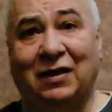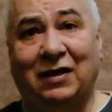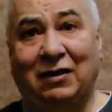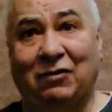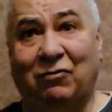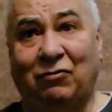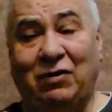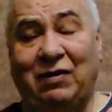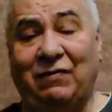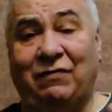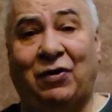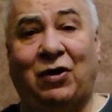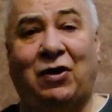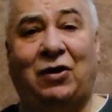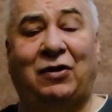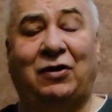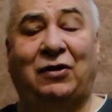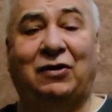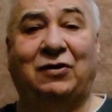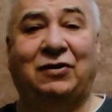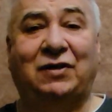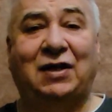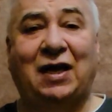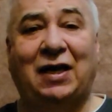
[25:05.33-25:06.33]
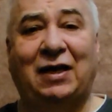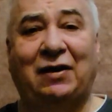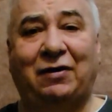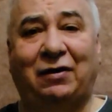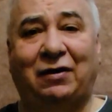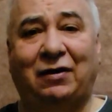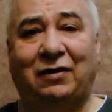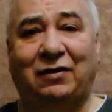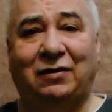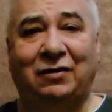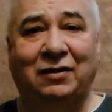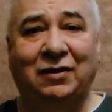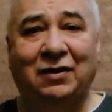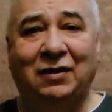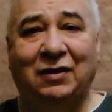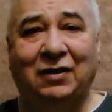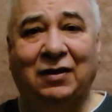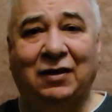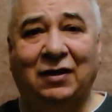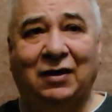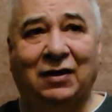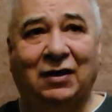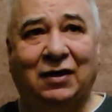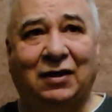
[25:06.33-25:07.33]
We've all heard that on
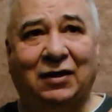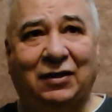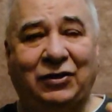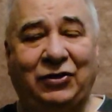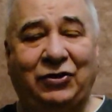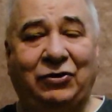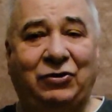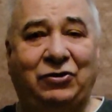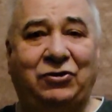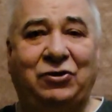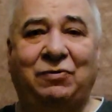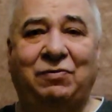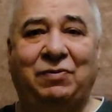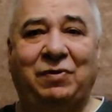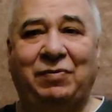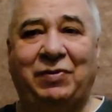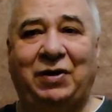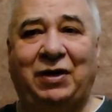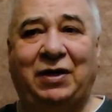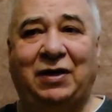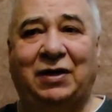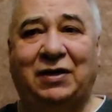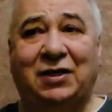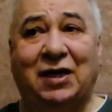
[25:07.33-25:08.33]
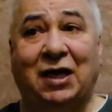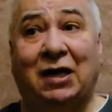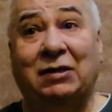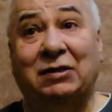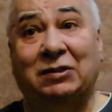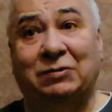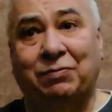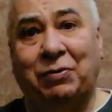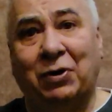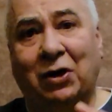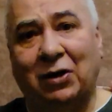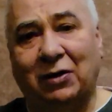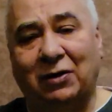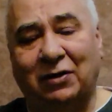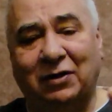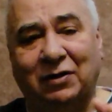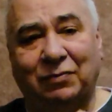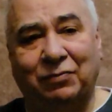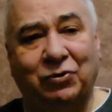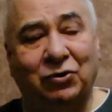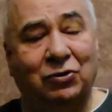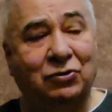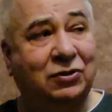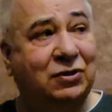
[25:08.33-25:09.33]
YouTube a million times. Part of the
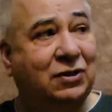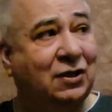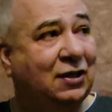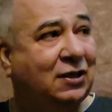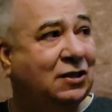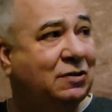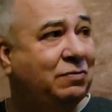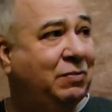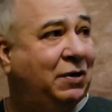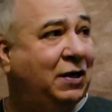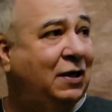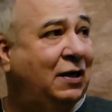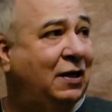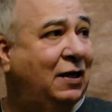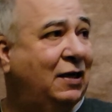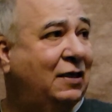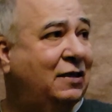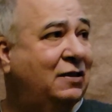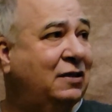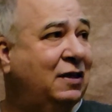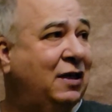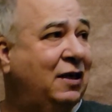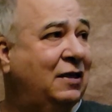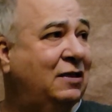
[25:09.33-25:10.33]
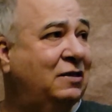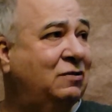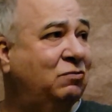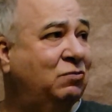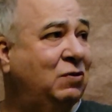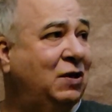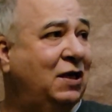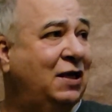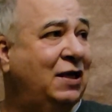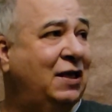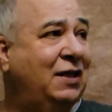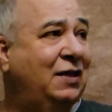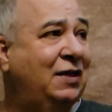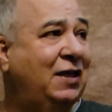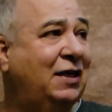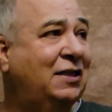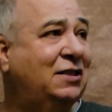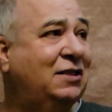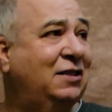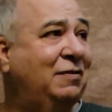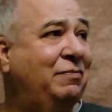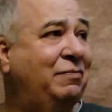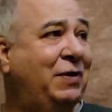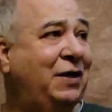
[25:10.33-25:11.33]
process, but it's really
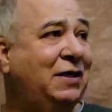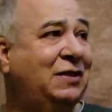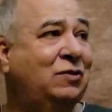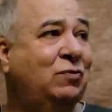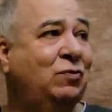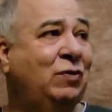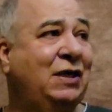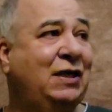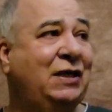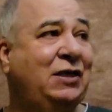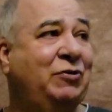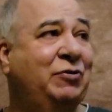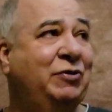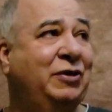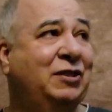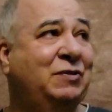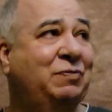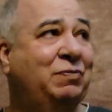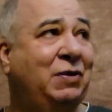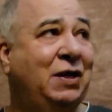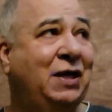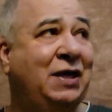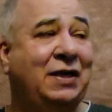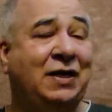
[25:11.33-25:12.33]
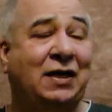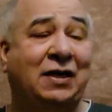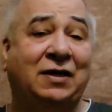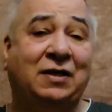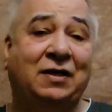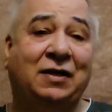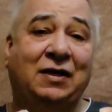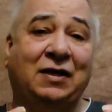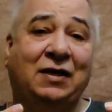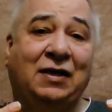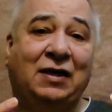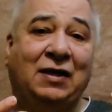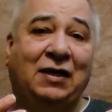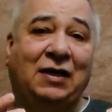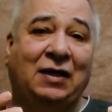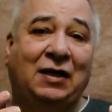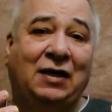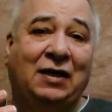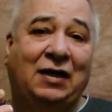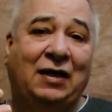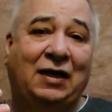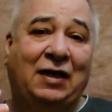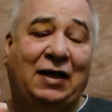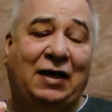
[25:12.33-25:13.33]
that's the best way to explain it.
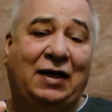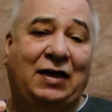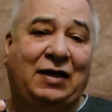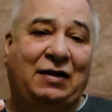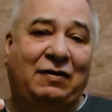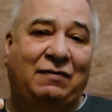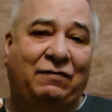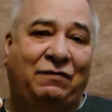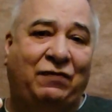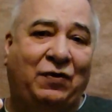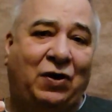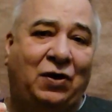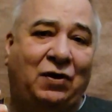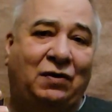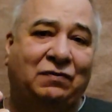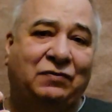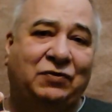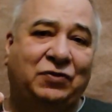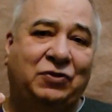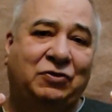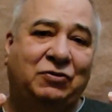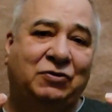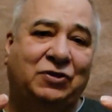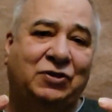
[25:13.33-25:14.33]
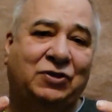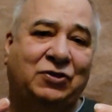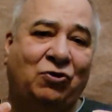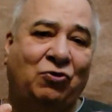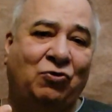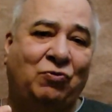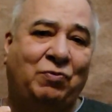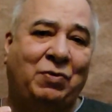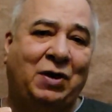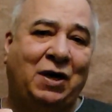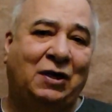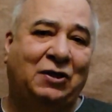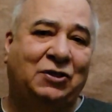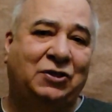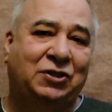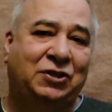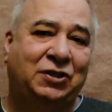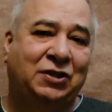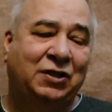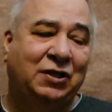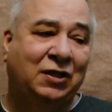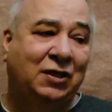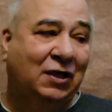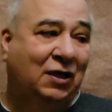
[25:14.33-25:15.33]
It involves you so
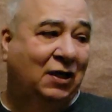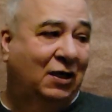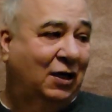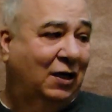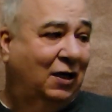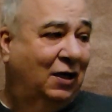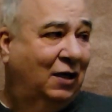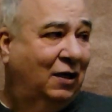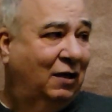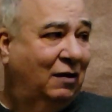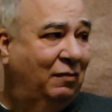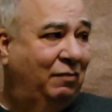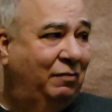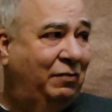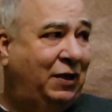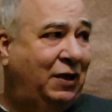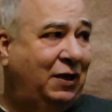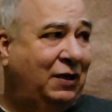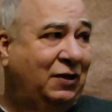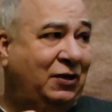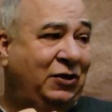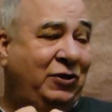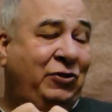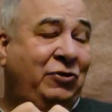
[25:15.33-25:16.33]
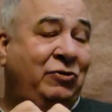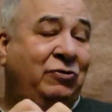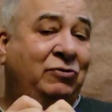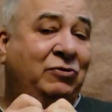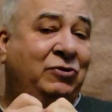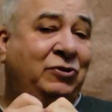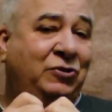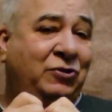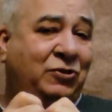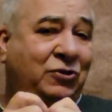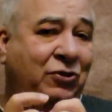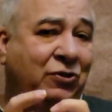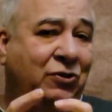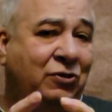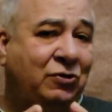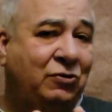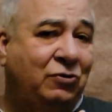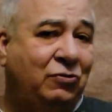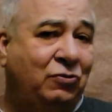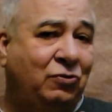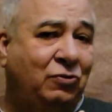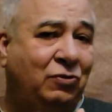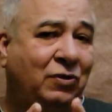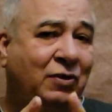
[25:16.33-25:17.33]
much, but you
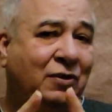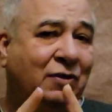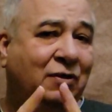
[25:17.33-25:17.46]
do